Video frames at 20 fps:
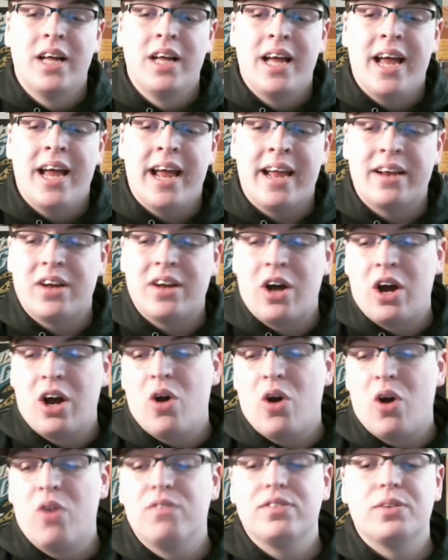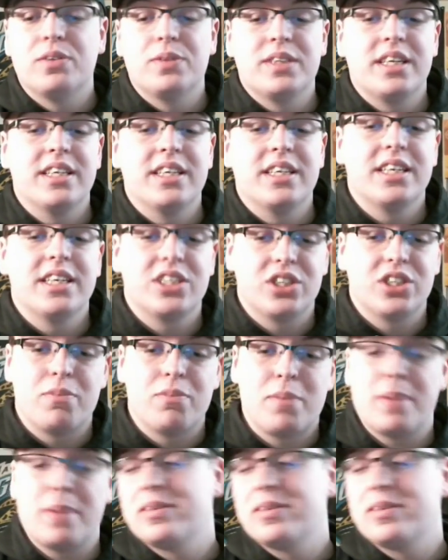And hopefully with the addition of
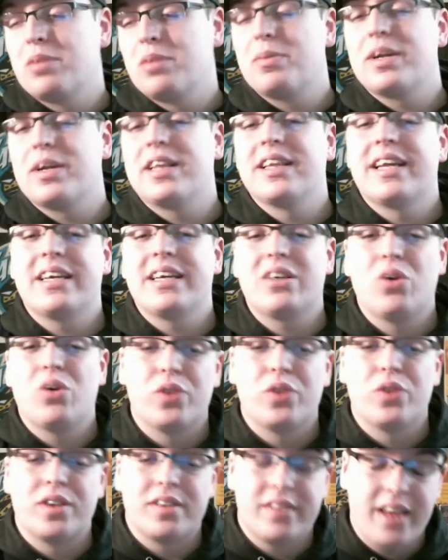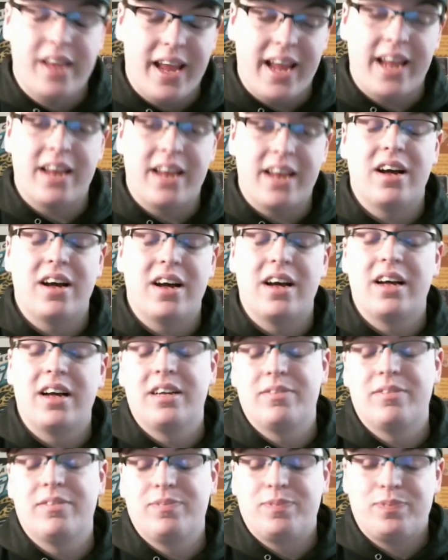maybe somebody like Golden Tate,
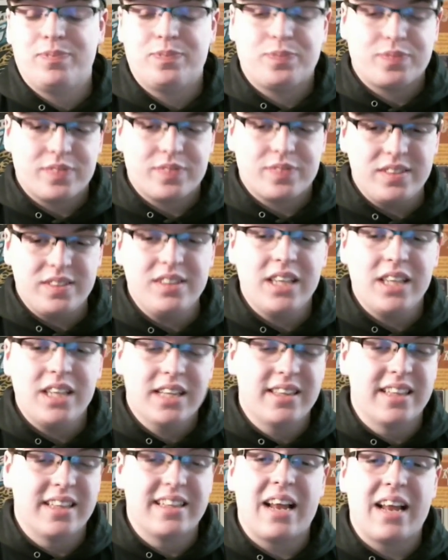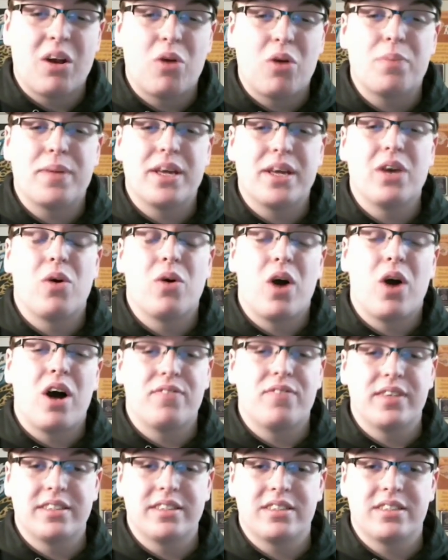then that RPO
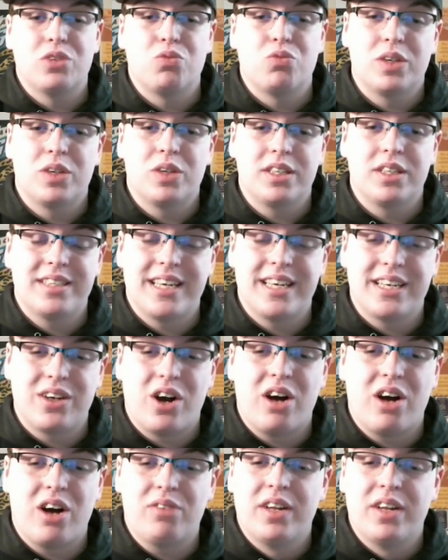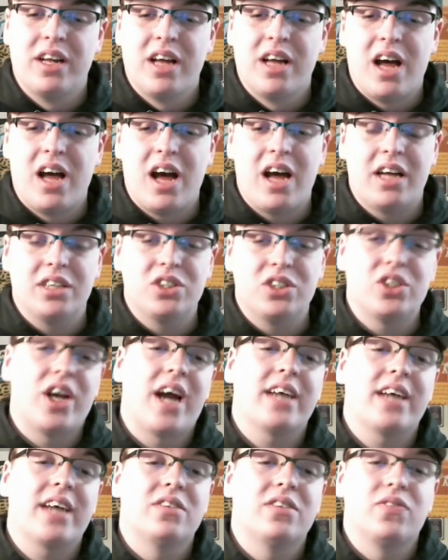offense can really take off in
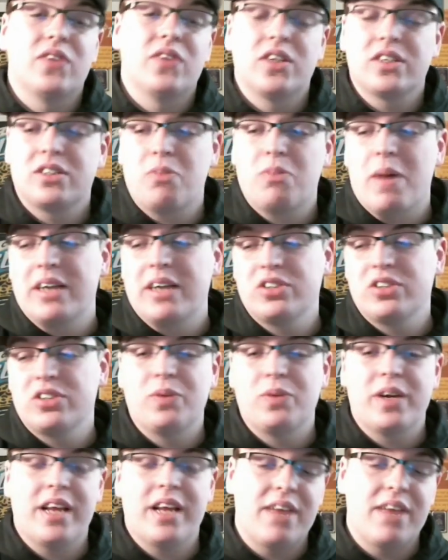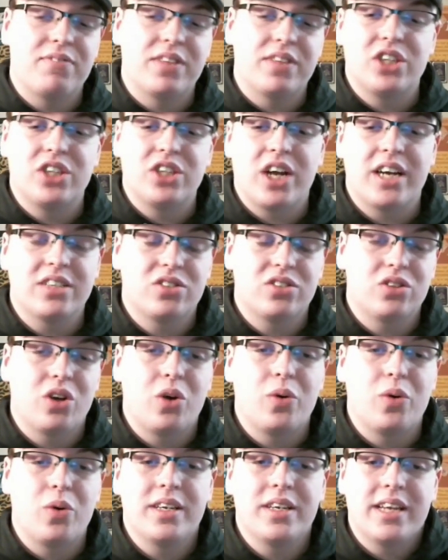Jacksonville, especially if the Jags
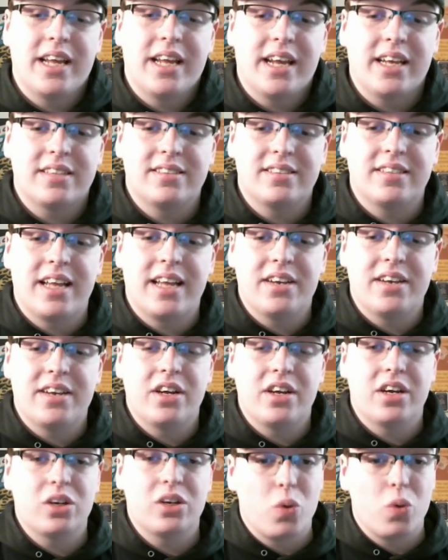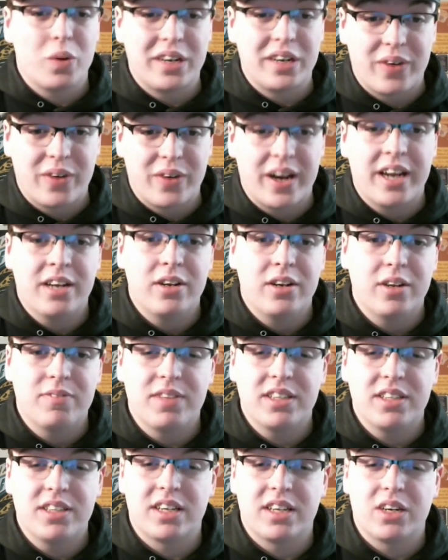go and they extend Corey Grant. If
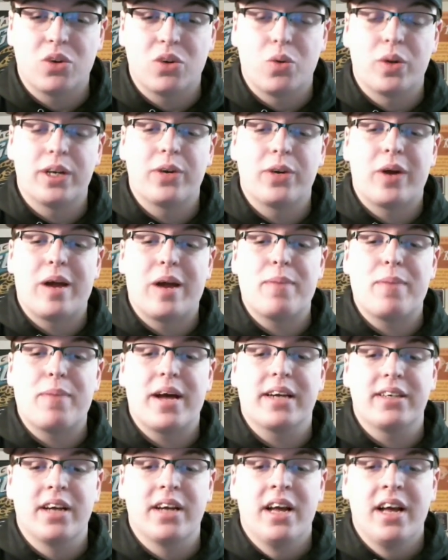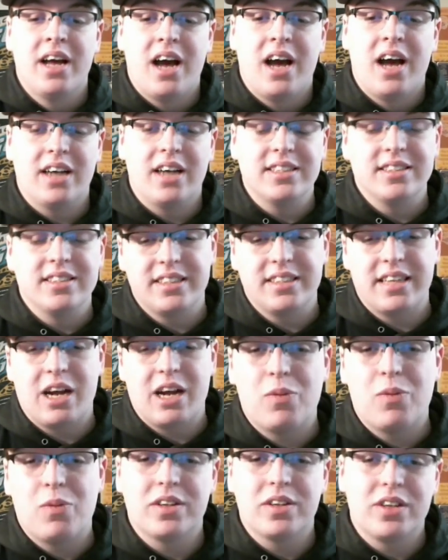they sign Corey Grant back, you've seen how
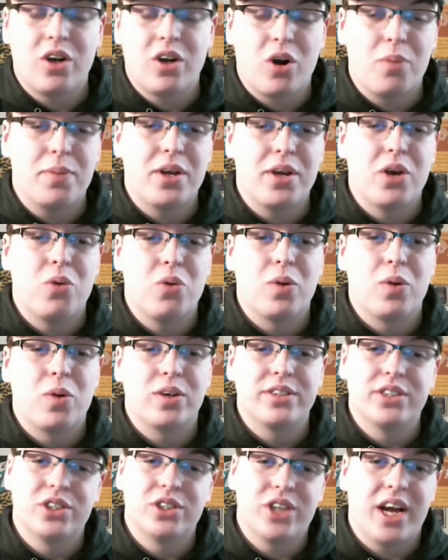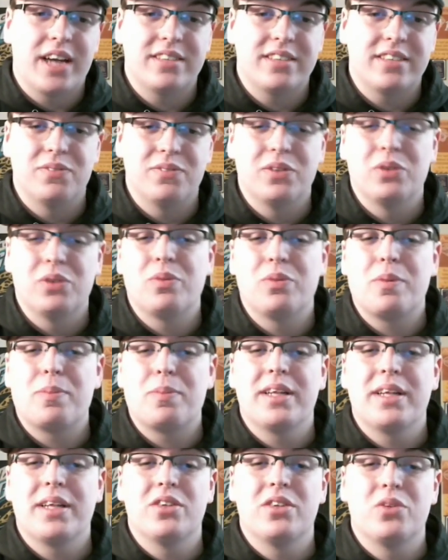the RPO worked in Jacksonville when we
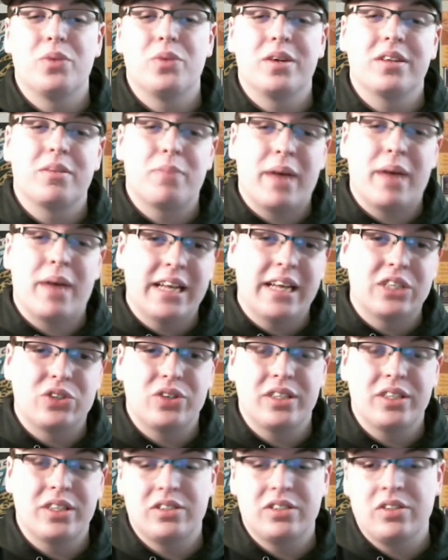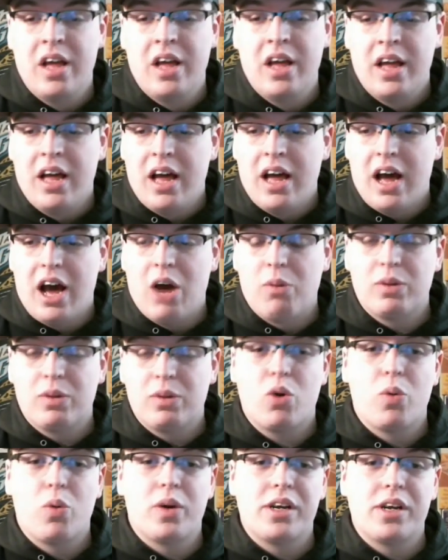played the New England Patriots. With
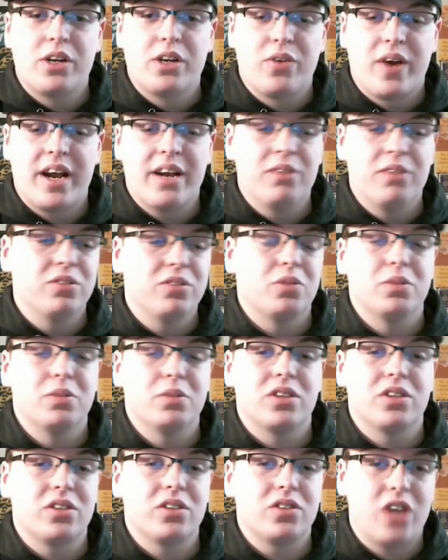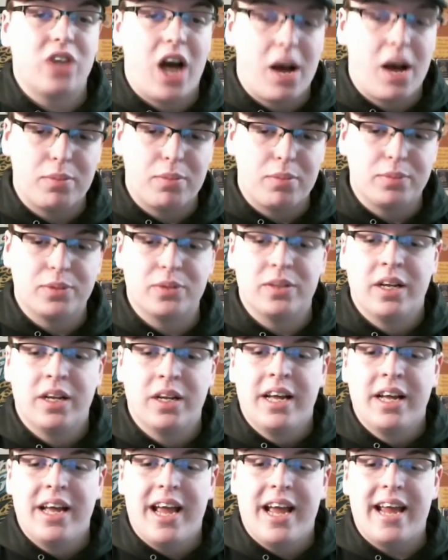Corey Grant, it was almost unstoppable,
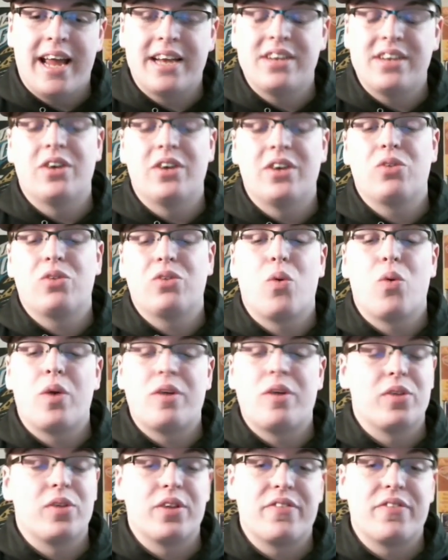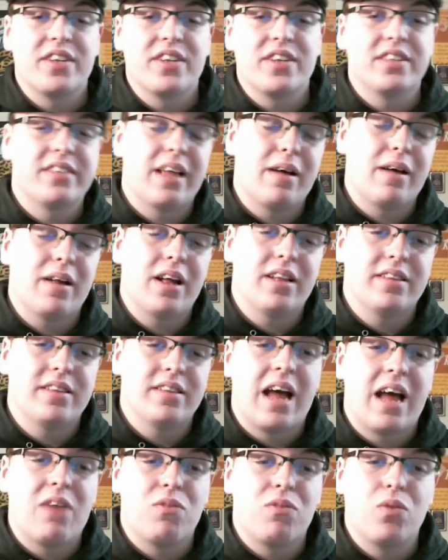and, you know, Corey really fits that
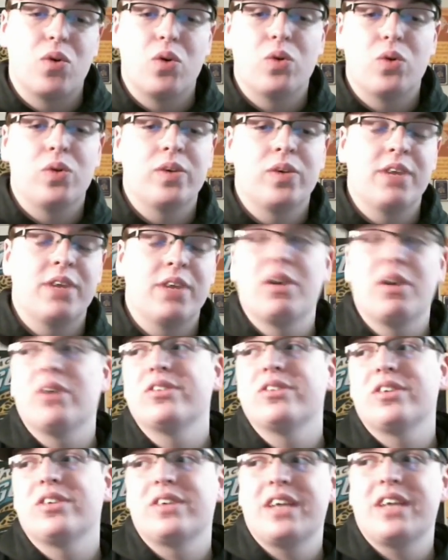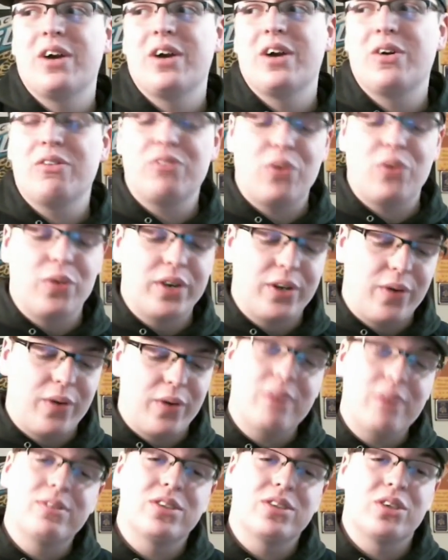role. He would also, you know, if Corey
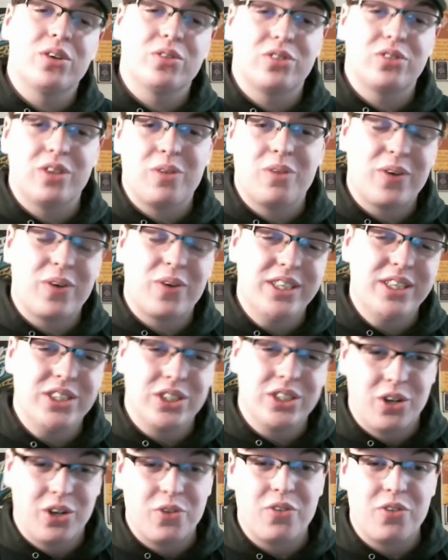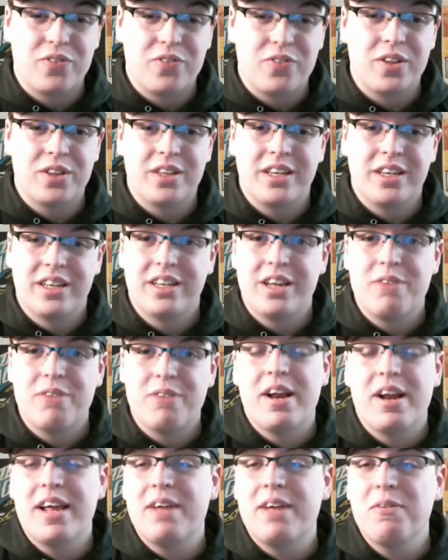Grant was to go somewhere, he should go to Philly. He
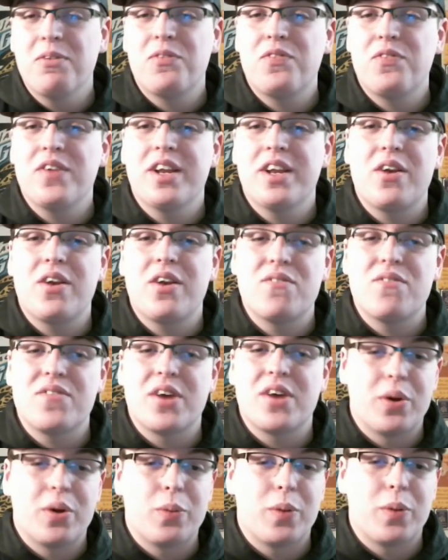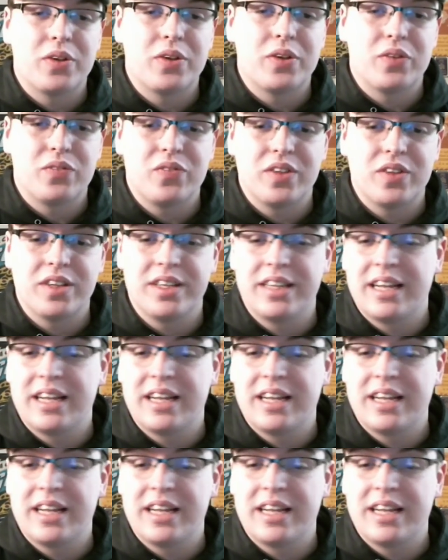would fit in very well in Philly.